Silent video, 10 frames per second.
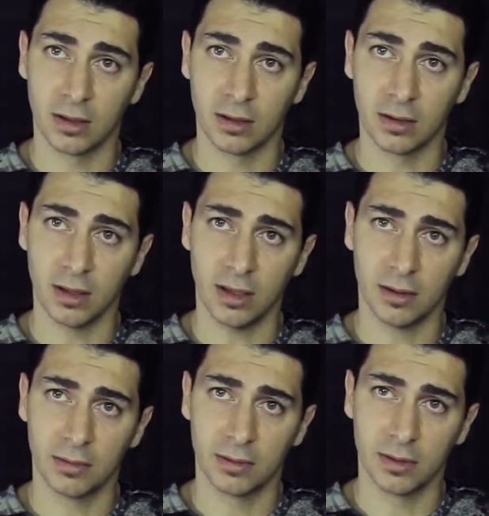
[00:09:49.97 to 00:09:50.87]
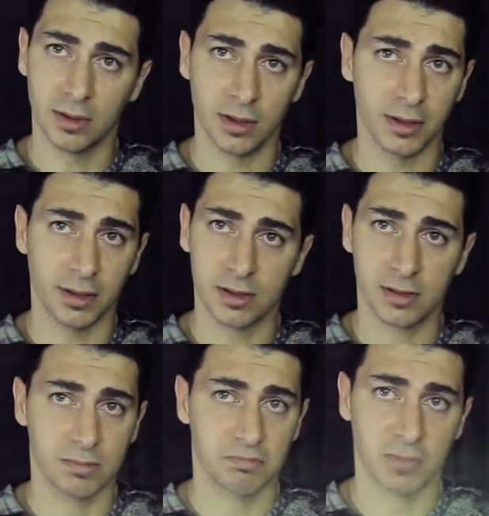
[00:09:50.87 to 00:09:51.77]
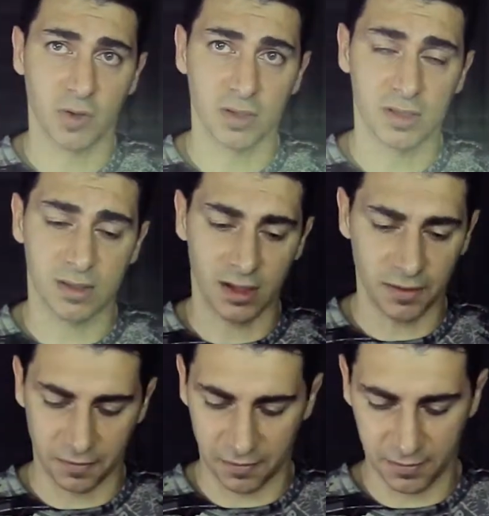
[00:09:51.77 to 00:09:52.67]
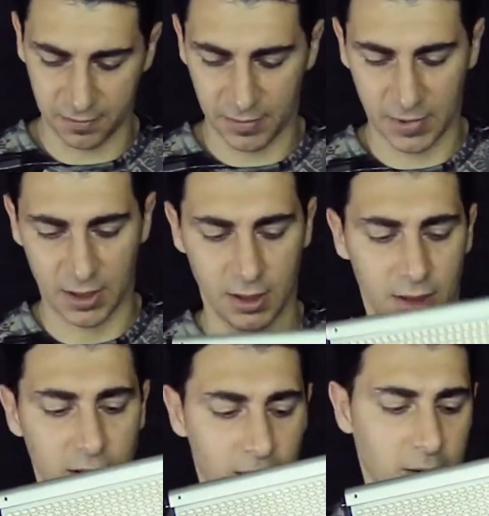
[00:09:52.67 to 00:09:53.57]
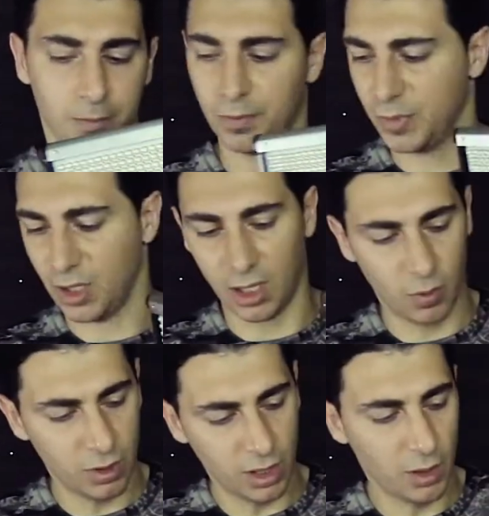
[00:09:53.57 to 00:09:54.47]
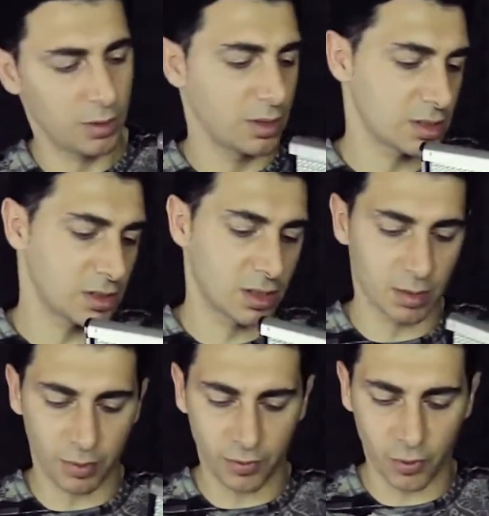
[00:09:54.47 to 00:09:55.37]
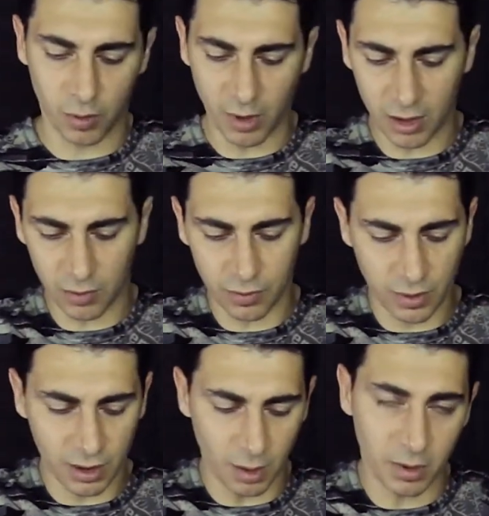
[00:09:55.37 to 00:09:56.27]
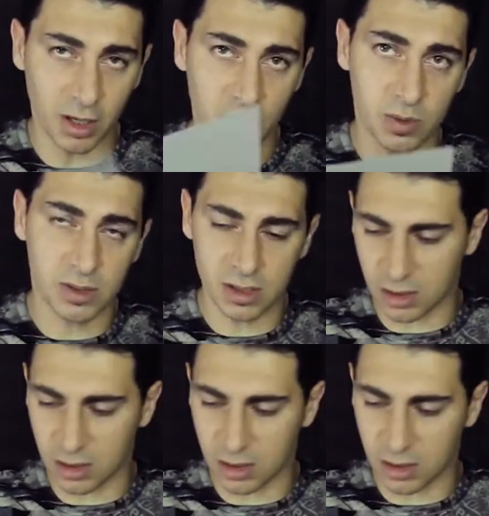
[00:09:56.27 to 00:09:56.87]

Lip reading: yeah, it is good stuff. I wonder how this is gonna perform. I don't think I'm gonna use this